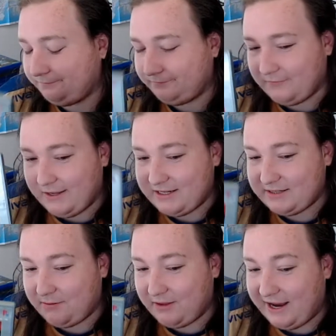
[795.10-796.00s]
That's a
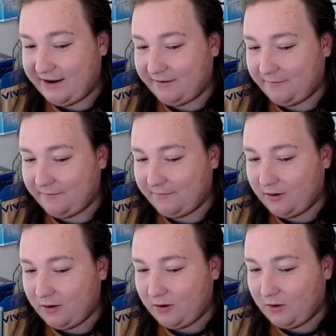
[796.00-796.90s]
platinum.
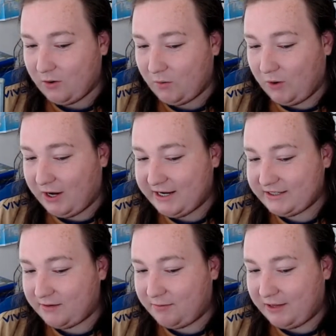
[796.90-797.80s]
Why is it
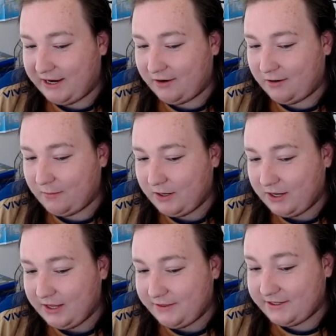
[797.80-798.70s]
a platinum?
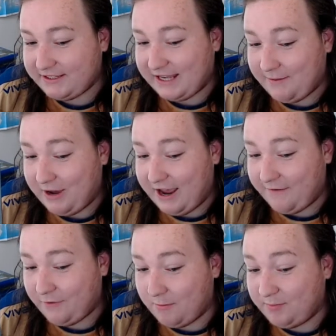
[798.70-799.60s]
This game I have
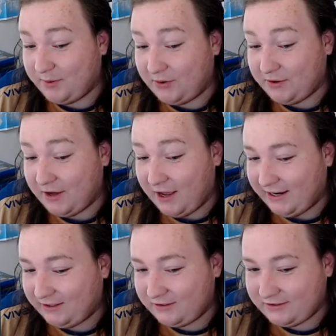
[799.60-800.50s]
not bought. I
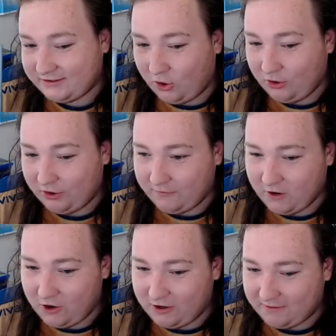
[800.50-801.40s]
stole it off
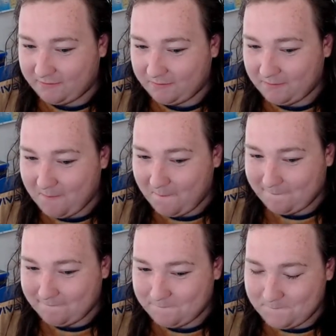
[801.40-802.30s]
Cody.
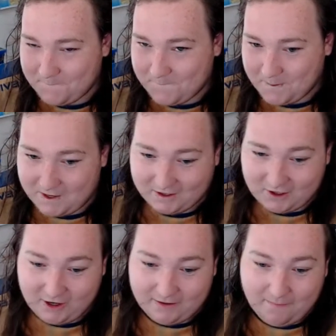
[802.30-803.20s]

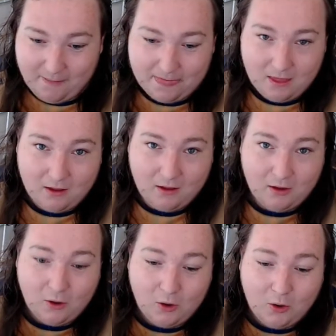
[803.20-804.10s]
Cody,
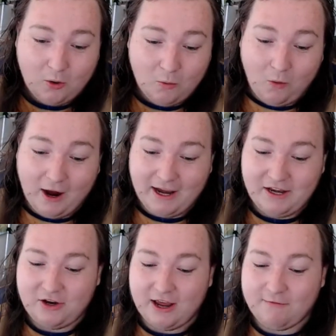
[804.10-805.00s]
why do
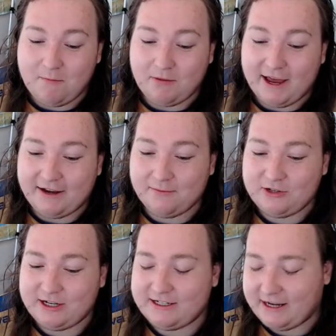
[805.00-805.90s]
you have a platinum
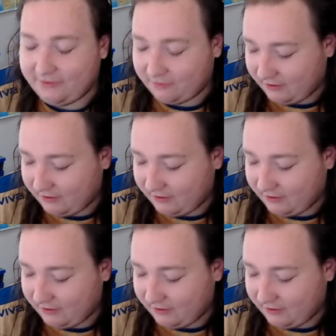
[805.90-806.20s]
GTA 3?